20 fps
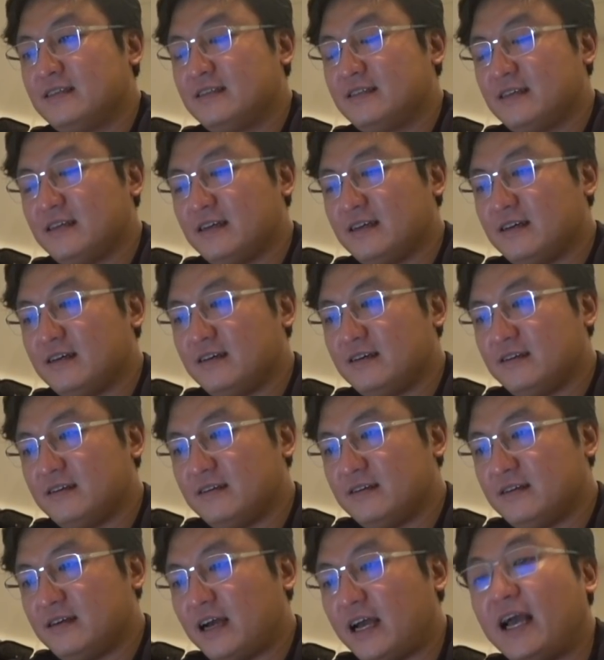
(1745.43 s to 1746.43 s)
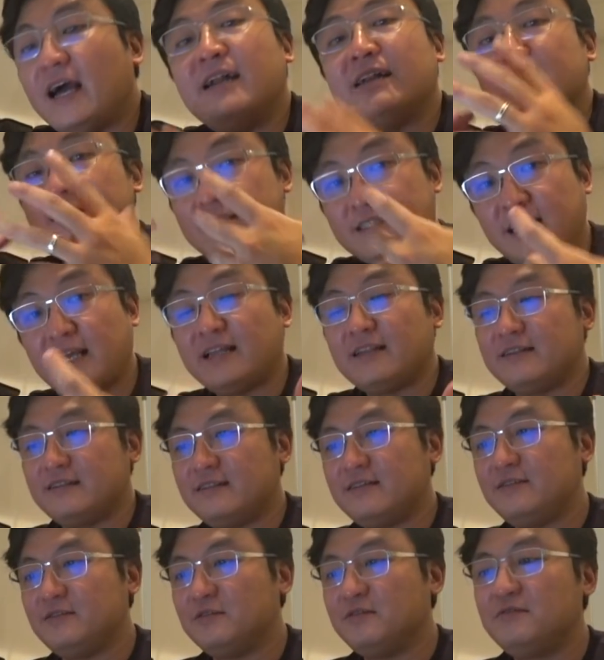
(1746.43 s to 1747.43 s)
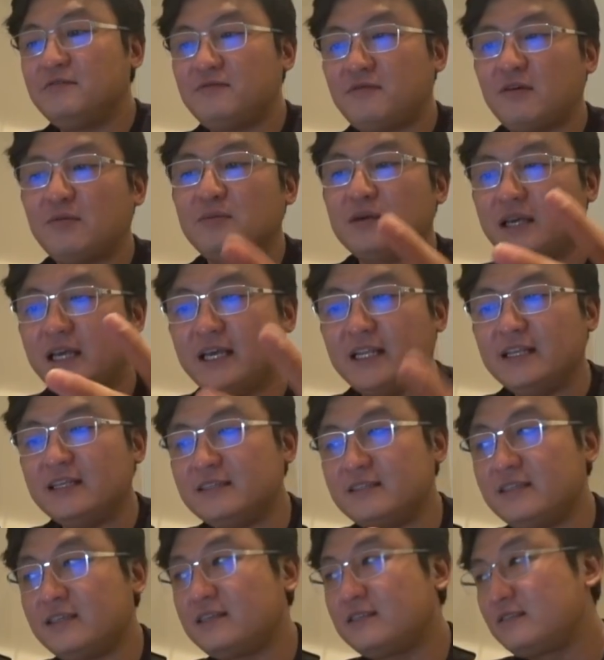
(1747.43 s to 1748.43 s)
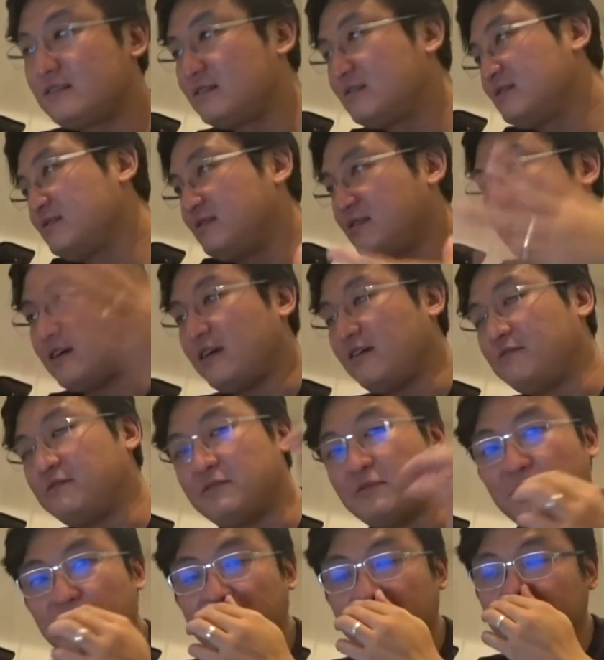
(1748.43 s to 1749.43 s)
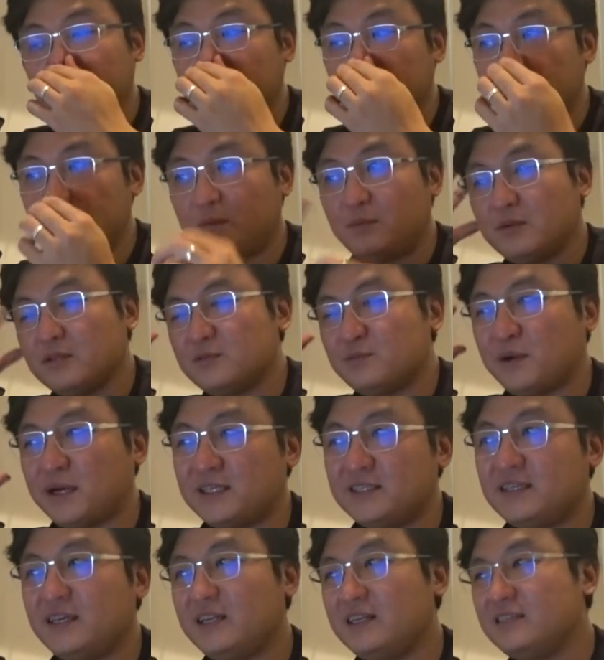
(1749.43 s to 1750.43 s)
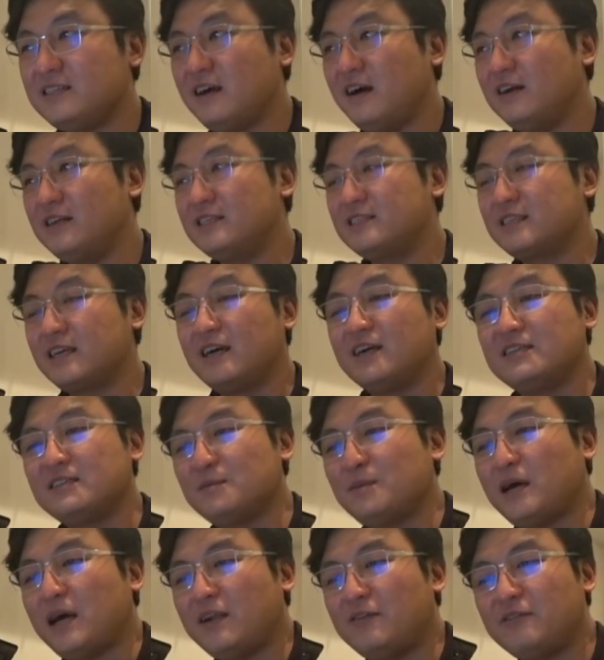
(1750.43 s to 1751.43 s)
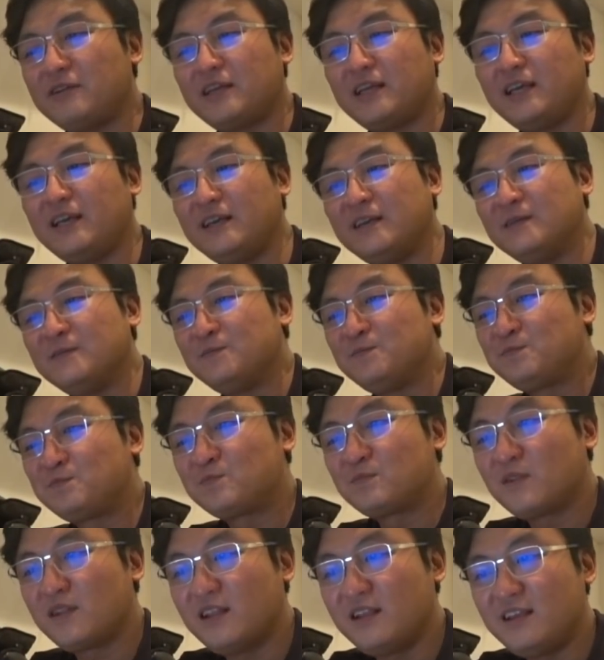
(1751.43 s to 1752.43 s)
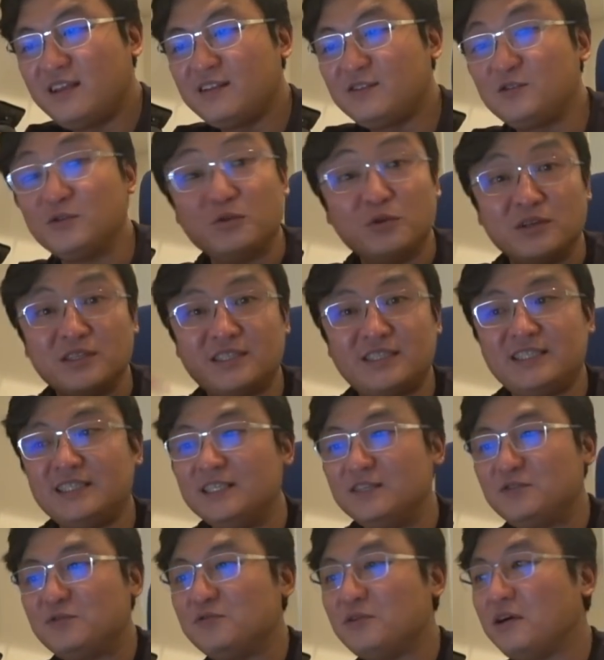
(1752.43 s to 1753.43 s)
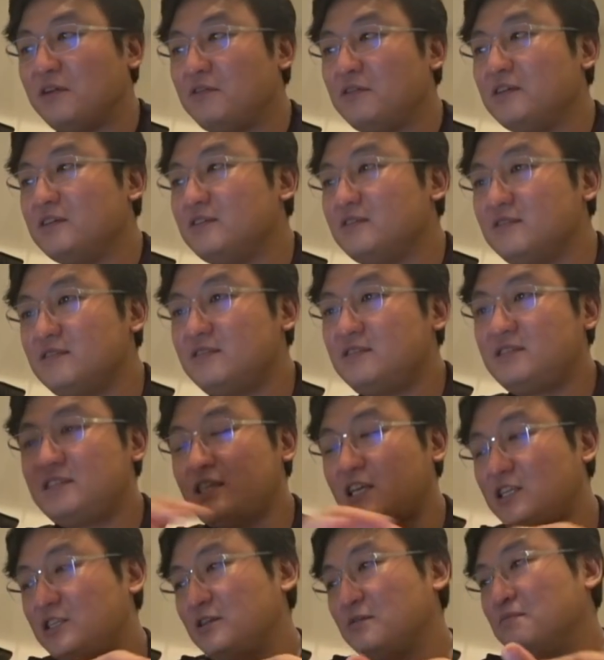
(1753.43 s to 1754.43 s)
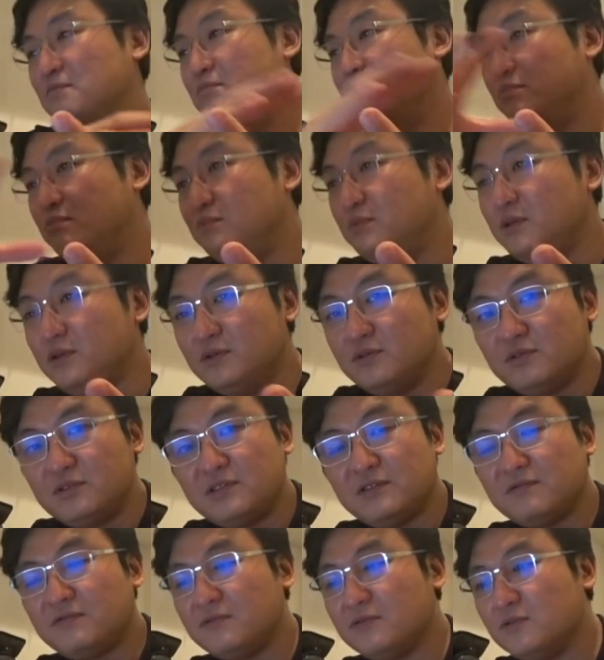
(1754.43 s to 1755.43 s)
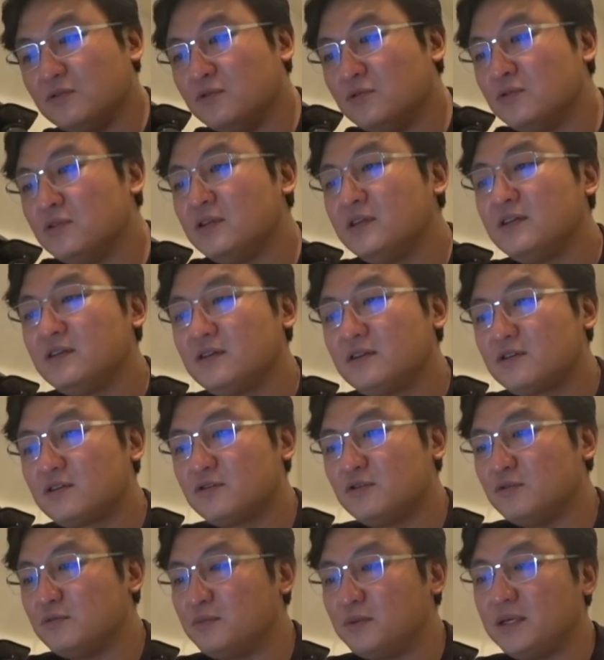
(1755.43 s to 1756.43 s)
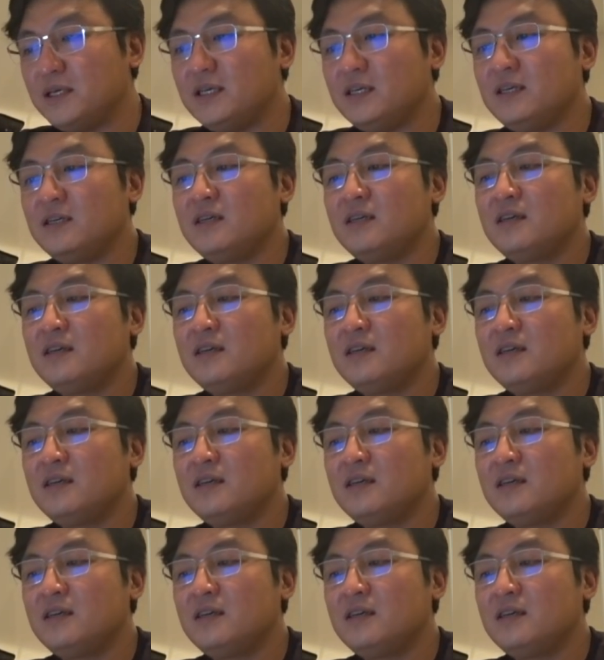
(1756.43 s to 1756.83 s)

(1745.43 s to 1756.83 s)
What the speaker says: I understand, from an 86, they're everywhere, people's mindset is, this car is about 100k, to a C200, such a beautiful coupe